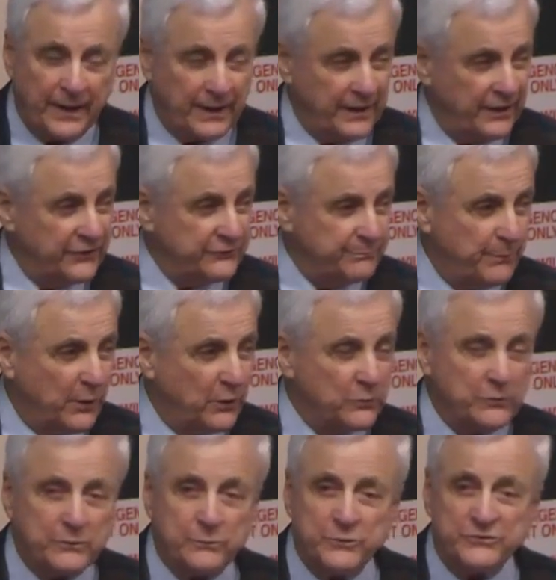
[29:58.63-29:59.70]
and his
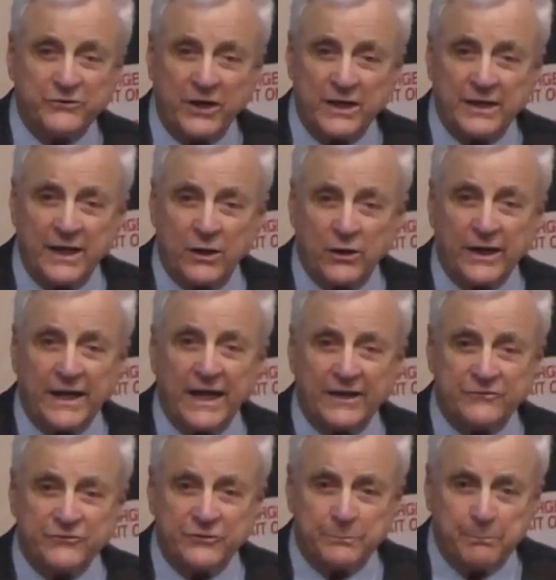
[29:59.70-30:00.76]
boat was on
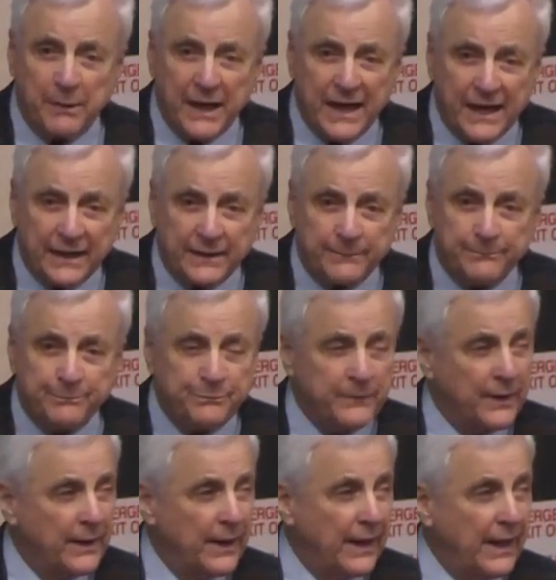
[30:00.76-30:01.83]
Narragansett Bay.
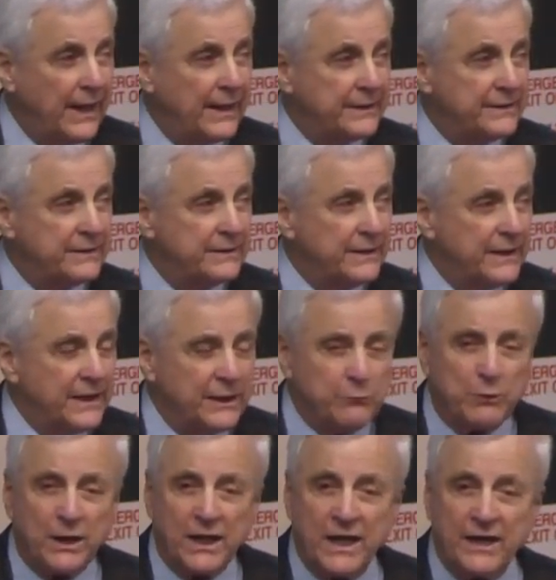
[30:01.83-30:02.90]
And he
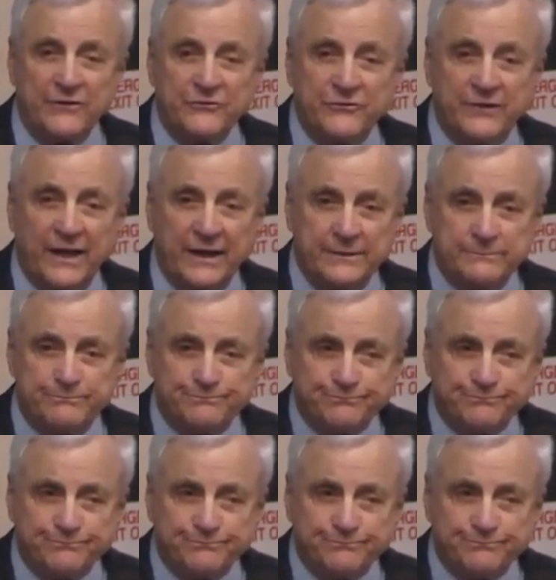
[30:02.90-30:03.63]
realized that